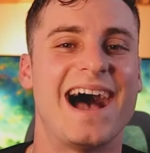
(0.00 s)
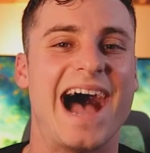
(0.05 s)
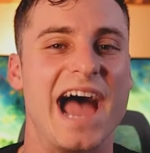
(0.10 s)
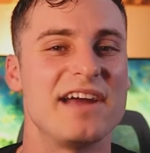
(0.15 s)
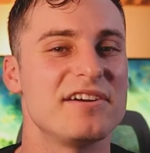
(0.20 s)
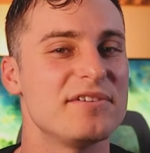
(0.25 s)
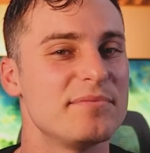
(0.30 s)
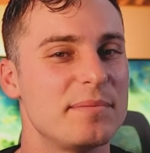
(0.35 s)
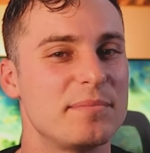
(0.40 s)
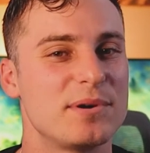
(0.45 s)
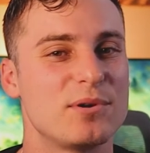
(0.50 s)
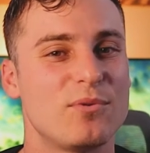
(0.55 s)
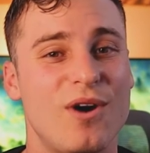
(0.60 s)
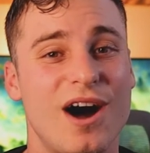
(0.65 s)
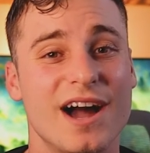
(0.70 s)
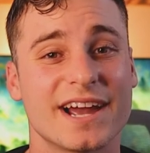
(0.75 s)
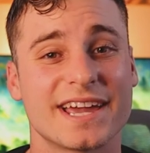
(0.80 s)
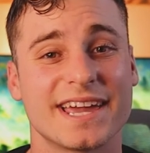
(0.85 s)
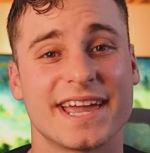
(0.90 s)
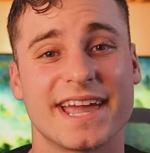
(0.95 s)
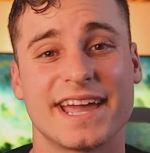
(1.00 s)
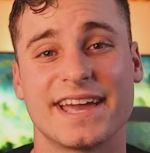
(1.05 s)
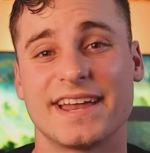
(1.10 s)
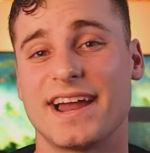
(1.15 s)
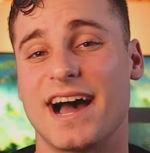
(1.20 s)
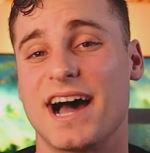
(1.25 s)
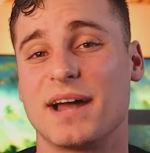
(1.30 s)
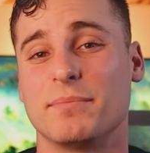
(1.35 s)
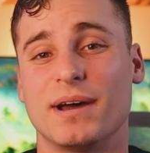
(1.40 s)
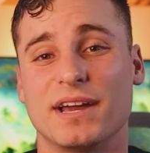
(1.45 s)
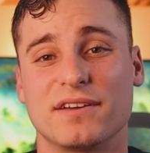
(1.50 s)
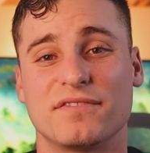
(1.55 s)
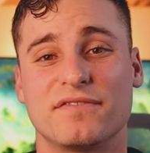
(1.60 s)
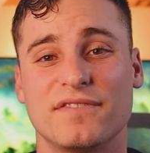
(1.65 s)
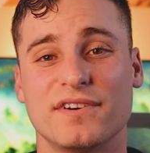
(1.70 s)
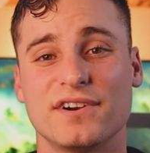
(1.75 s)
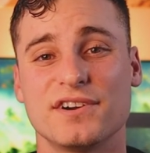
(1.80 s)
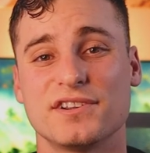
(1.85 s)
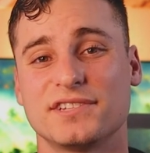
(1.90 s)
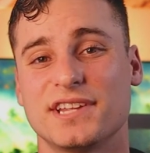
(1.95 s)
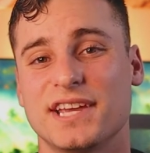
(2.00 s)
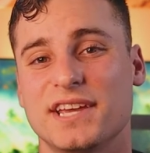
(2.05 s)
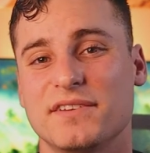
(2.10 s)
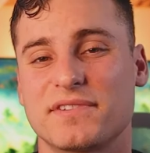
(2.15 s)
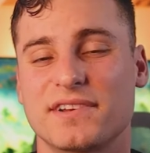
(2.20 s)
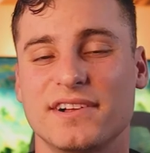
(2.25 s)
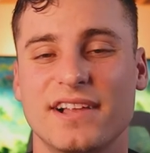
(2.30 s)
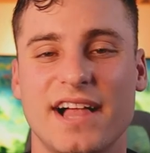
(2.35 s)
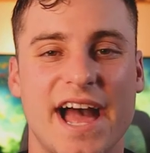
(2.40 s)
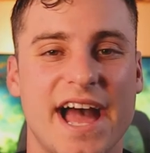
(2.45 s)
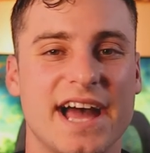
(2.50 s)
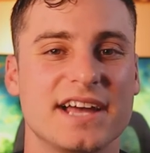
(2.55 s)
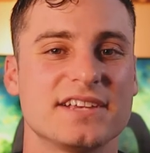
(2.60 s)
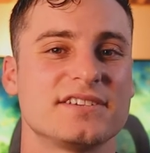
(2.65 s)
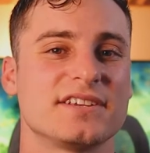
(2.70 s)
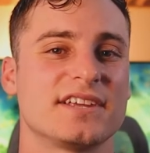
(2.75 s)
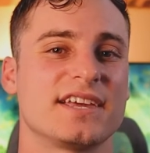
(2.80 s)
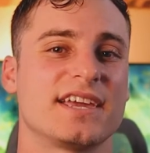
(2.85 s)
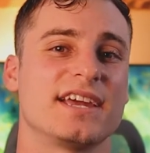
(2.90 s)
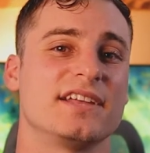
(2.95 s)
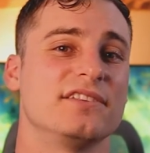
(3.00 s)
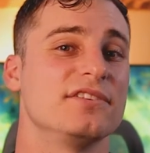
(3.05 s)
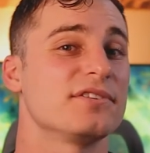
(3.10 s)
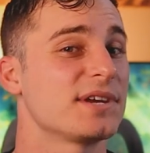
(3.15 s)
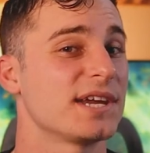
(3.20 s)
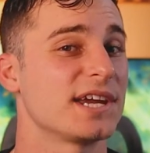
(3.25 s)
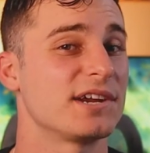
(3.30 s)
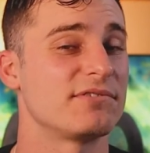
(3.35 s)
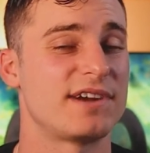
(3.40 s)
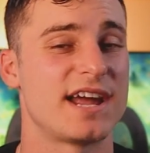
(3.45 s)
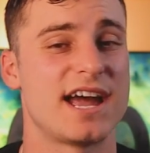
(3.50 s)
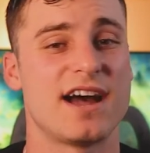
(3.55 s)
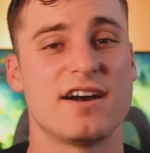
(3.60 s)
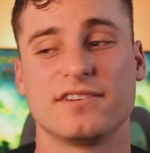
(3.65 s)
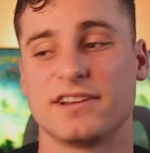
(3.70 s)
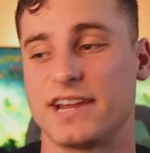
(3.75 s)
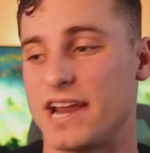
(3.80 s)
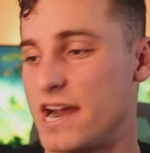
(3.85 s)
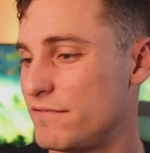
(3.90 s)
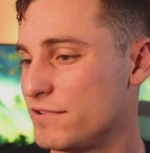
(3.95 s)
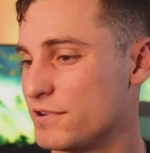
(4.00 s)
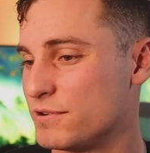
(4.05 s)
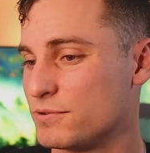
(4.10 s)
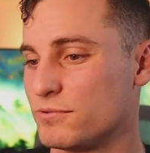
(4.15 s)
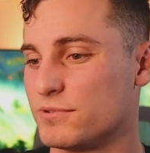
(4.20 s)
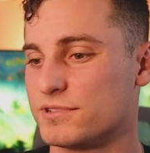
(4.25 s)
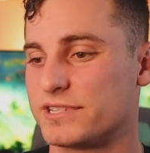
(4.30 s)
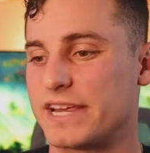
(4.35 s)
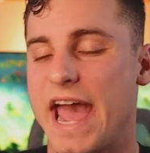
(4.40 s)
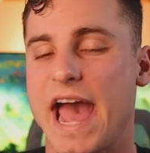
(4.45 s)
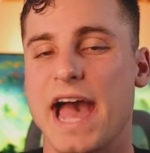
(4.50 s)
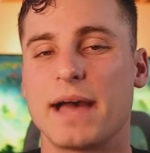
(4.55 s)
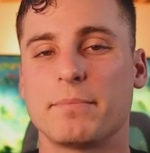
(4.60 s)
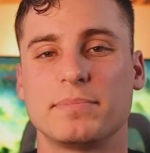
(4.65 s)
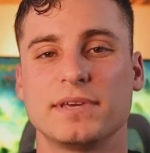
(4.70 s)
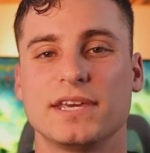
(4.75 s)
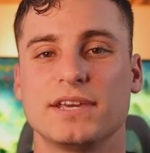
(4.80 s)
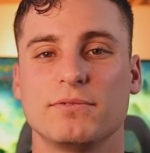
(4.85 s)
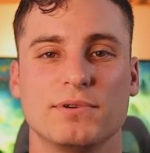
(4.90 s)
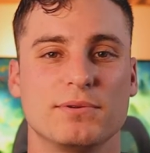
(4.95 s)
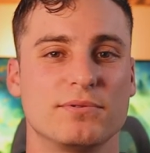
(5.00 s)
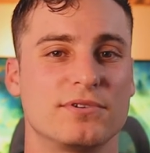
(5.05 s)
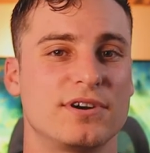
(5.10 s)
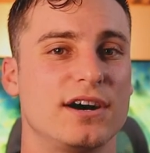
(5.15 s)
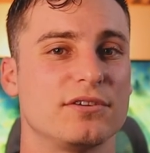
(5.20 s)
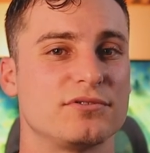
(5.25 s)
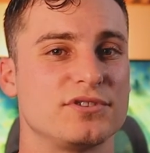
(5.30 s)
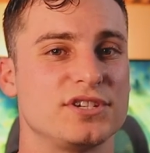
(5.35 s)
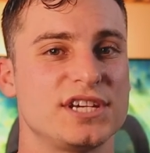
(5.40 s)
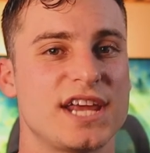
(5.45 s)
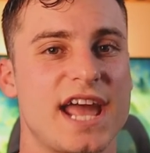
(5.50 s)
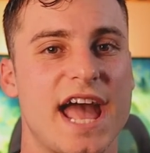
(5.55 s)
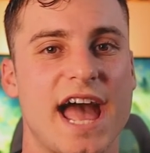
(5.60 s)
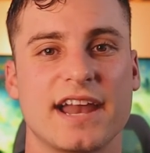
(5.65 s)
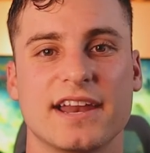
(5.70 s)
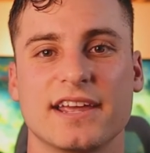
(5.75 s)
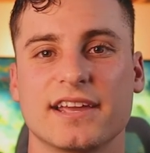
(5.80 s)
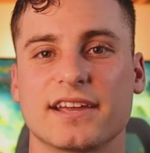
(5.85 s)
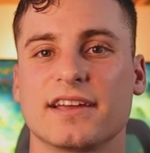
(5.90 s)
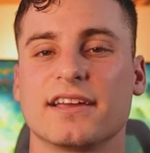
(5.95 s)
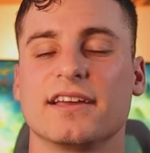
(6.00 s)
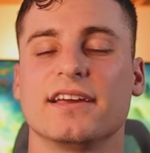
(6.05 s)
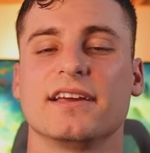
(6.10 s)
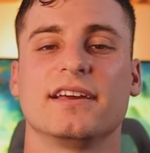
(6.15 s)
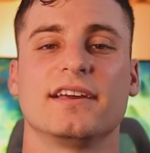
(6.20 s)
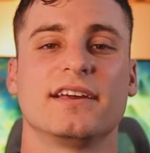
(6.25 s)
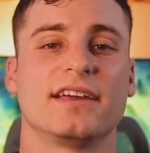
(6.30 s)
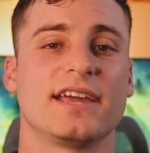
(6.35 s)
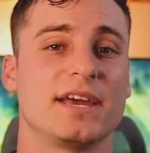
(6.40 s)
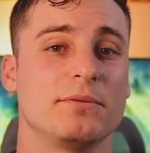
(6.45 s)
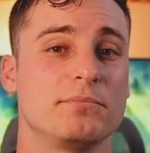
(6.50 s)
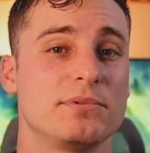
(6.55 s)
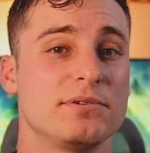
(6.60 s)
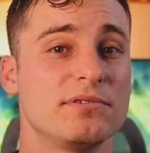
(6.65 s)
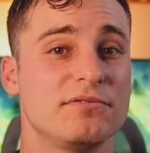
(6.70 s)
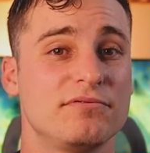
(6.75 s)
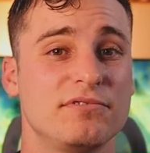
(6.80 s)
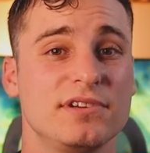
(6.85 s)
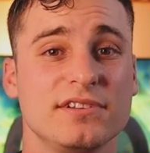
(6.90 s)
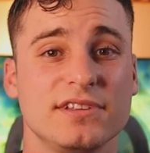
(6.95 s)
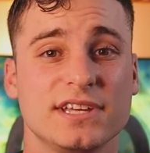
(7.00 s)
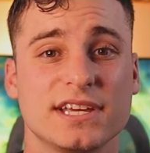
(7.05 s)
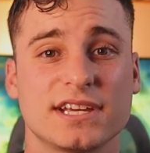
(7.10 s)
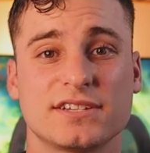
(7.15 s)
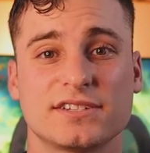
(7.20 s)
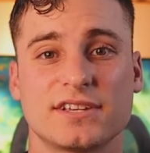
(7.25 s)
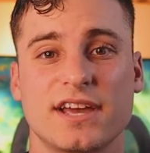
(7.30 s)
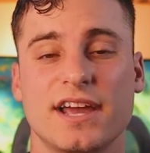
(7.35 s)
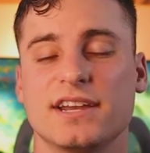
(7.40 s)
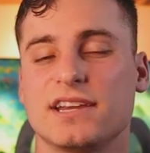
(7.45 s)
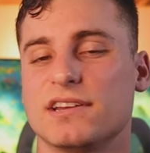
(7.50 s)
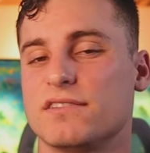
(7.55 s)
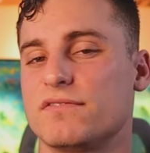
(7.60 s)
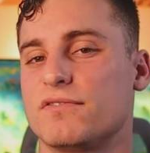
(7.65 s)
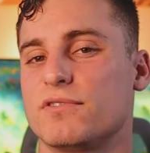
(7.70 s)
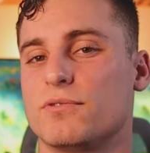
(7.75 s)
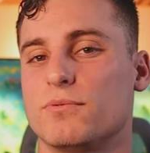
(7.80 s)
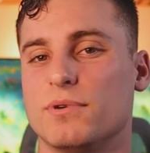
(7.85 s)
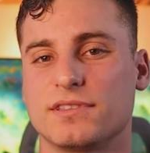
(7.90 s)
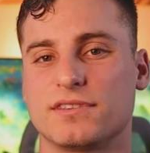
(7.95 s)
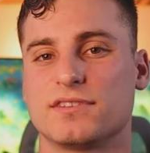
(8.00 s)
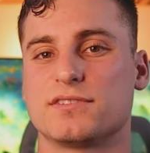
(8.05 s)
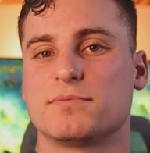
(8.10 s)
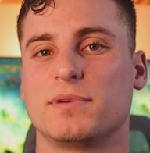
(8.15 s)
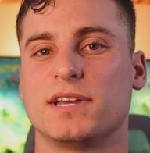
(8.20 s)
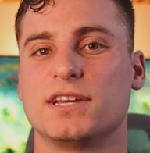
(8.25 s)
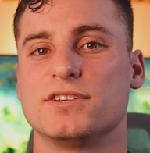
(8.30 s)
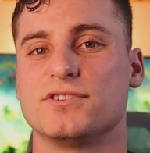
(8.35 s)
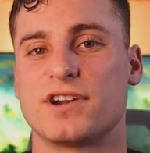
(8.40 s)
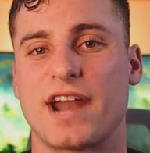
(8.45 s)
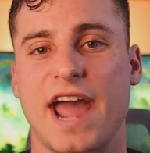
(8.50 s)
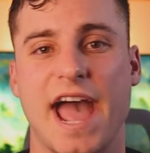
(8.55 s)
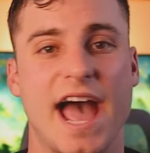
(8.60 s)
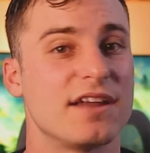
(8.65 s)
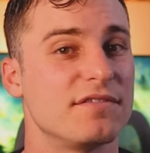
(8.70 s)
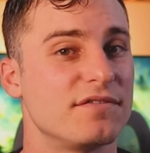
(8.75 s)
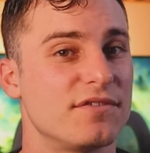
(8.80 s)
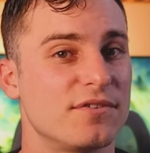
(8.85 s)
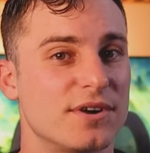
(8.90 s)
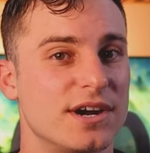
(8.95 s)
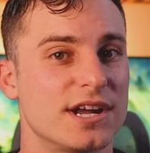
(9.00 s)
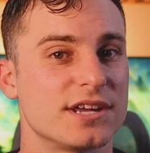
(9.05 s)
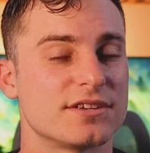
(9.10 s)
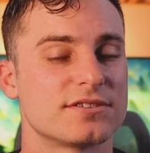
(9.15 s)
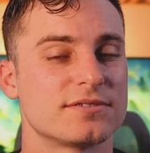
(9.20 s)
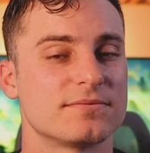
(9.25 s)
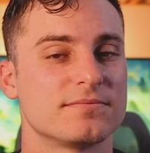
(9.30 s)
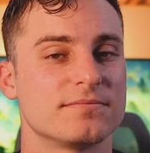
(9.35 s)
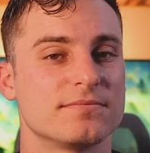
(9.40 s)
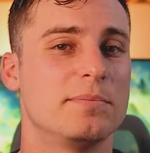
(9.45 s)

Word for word: I remember walking in on my first day of class and looking around, and everyone was happy. We were all chatting, and we were really excited for what this major had for us.